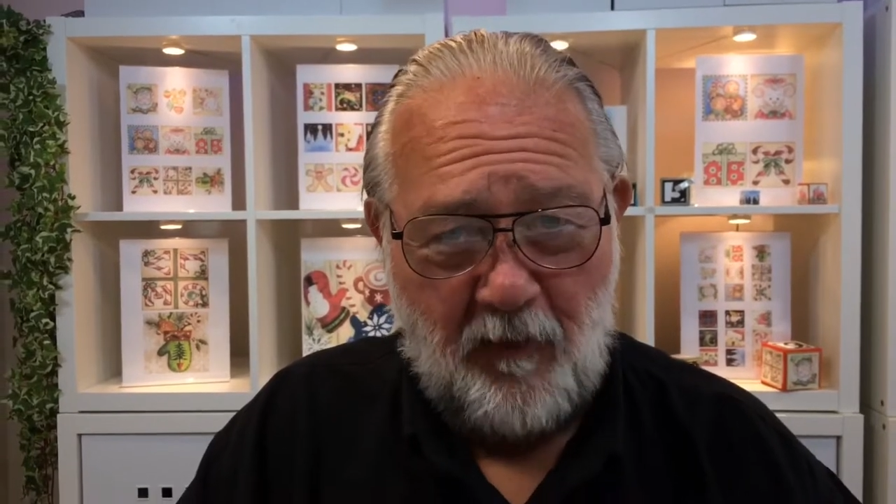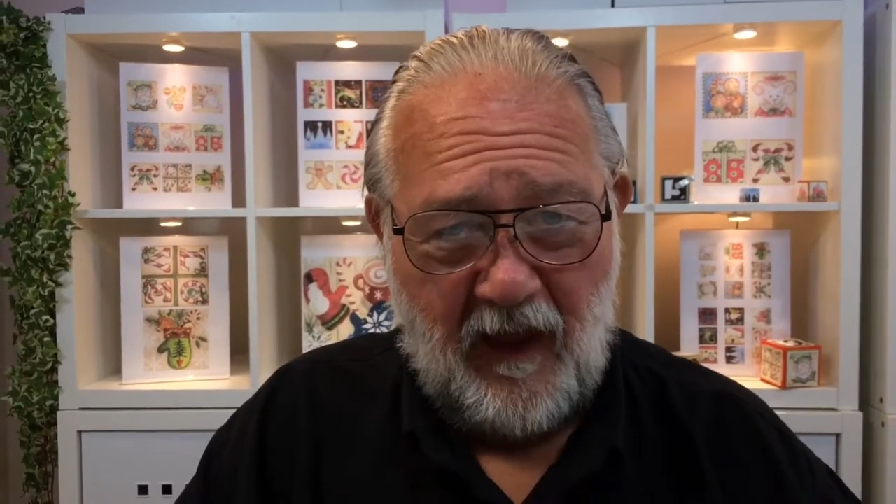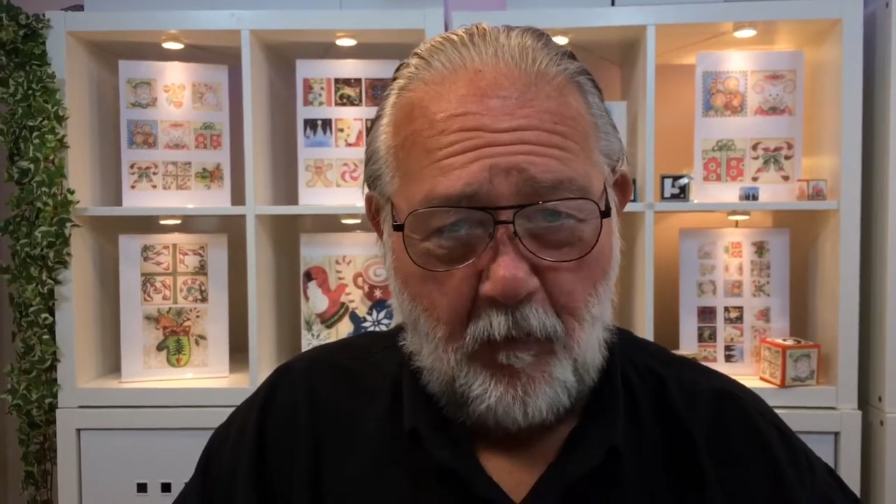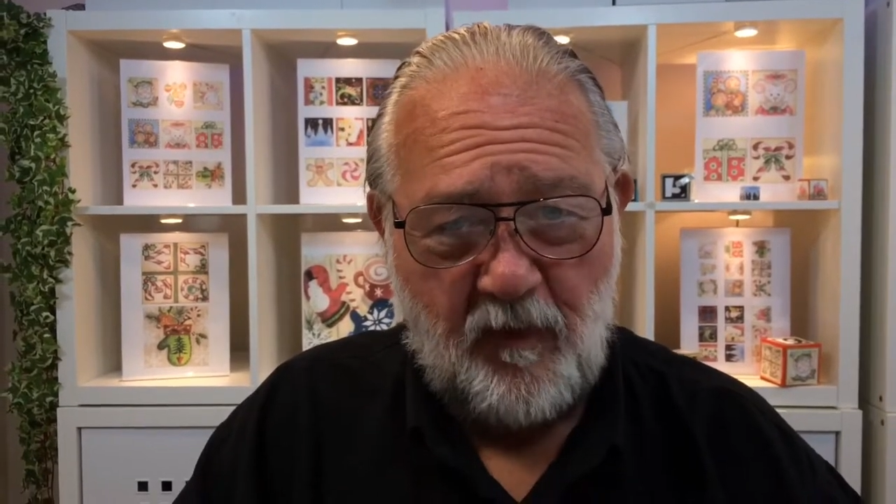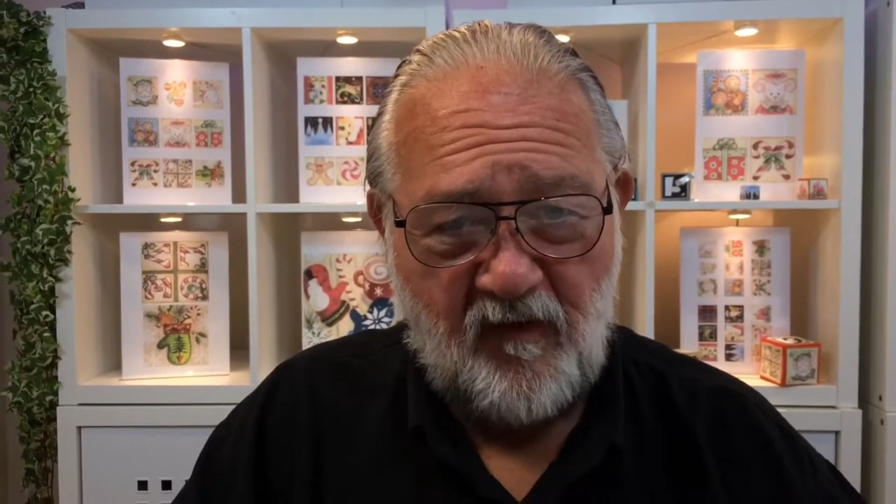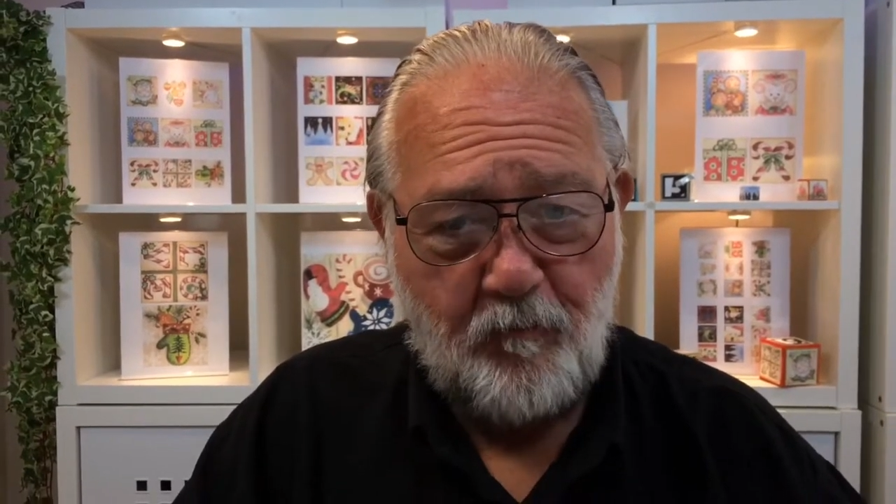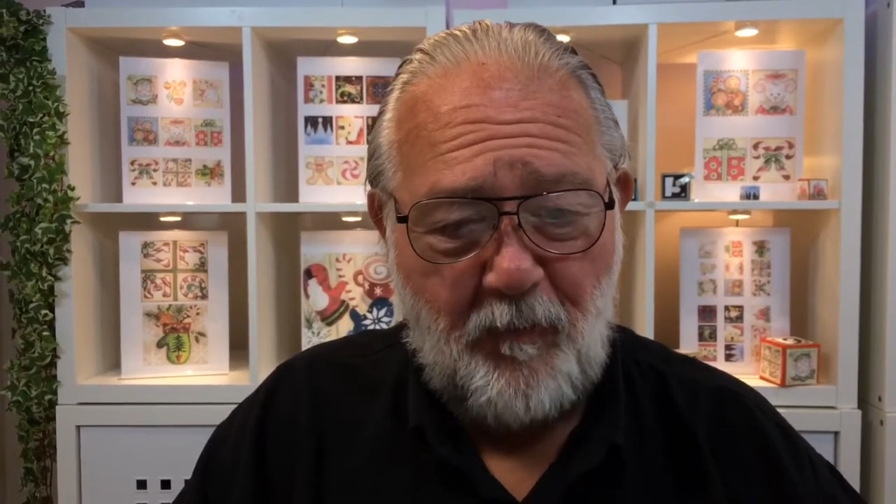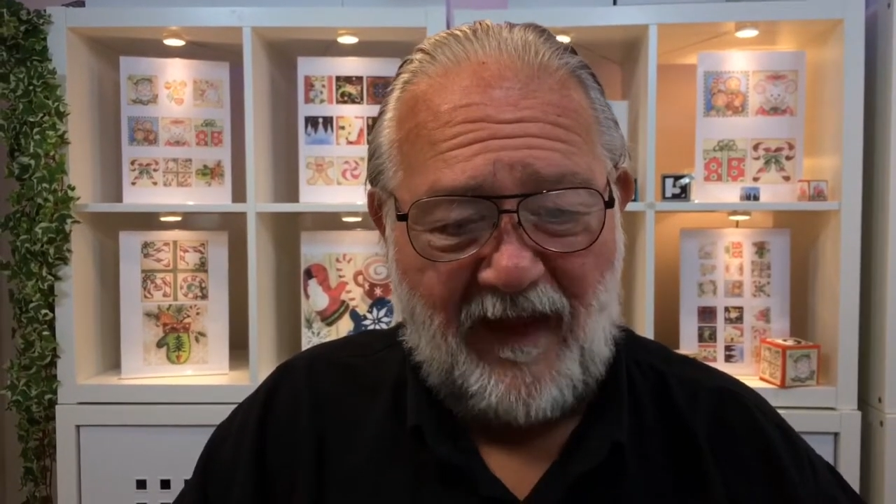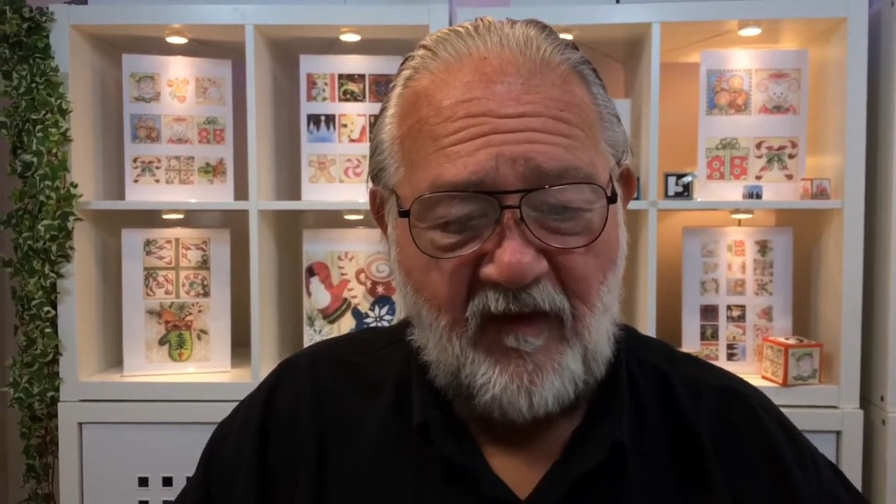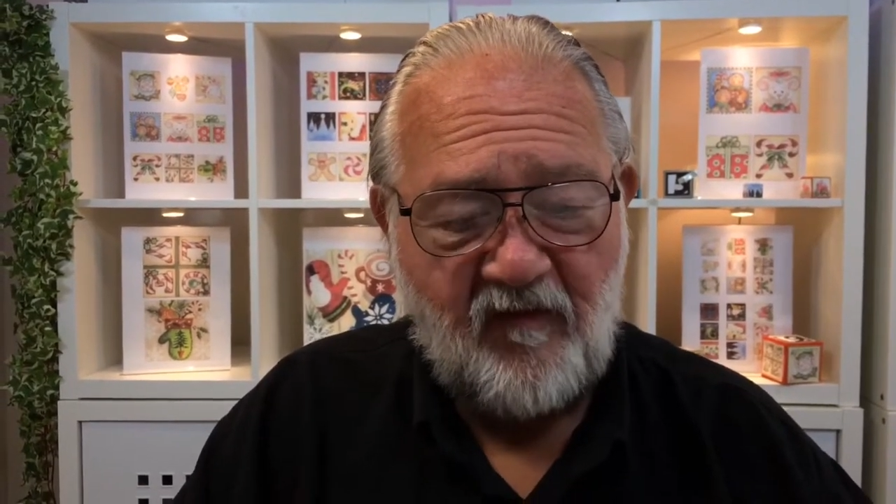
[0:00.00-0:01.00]
papers
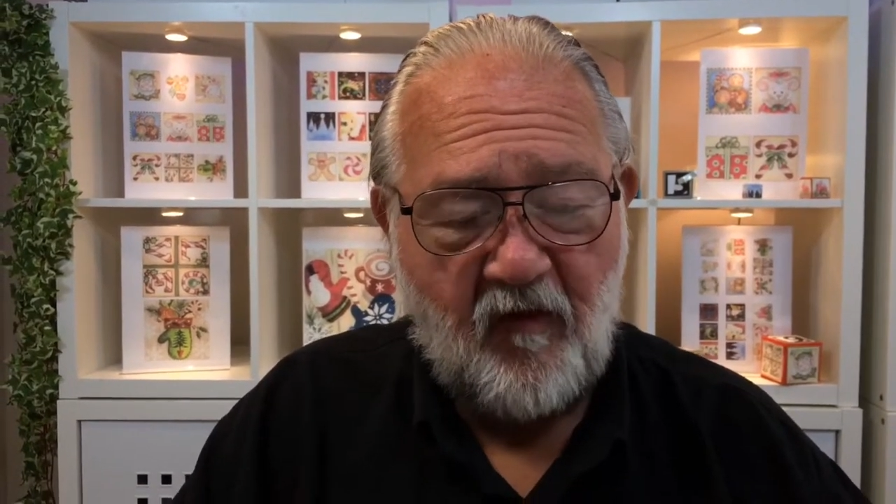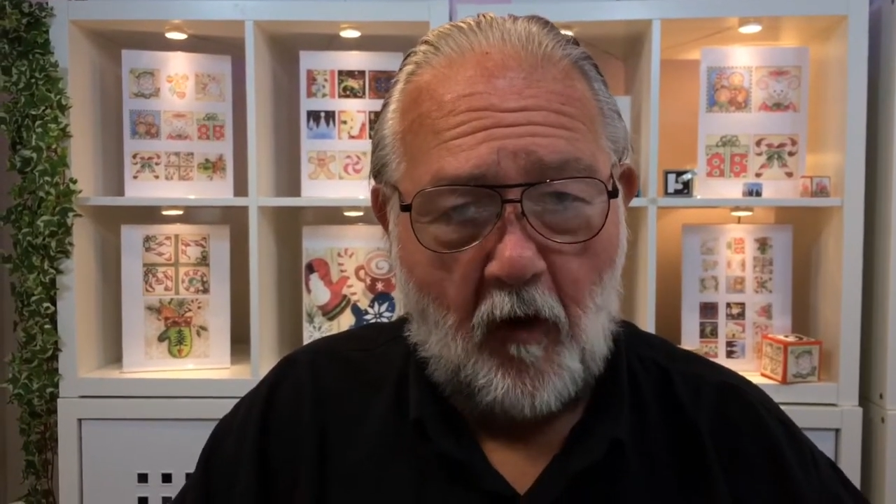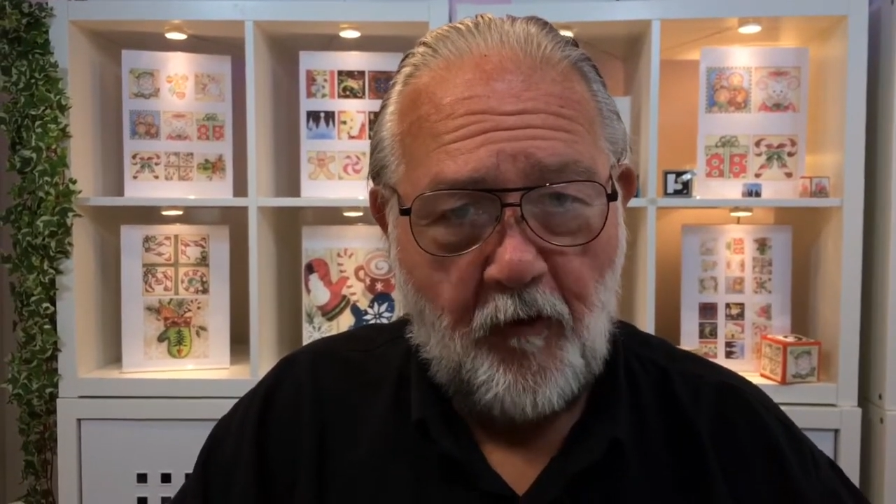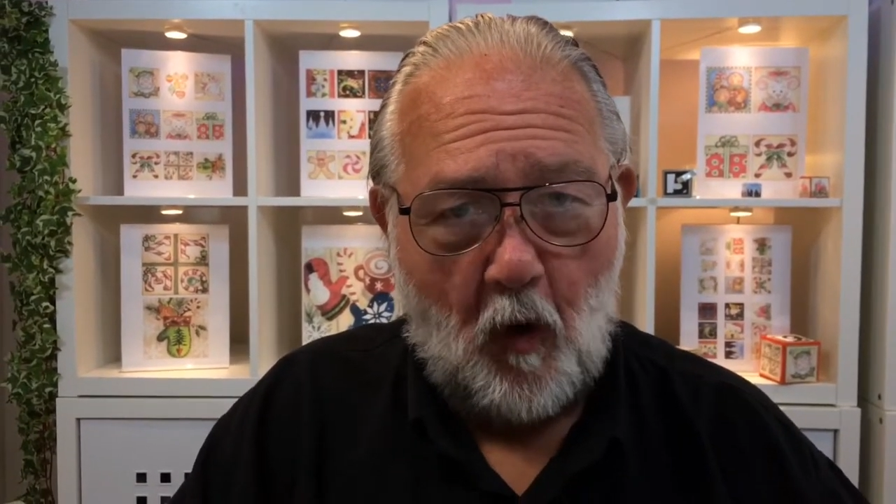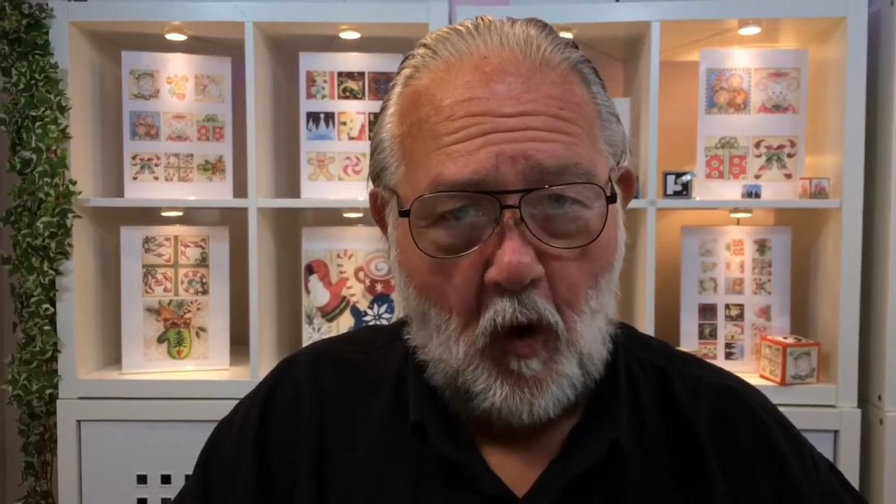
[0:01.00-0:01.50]
based on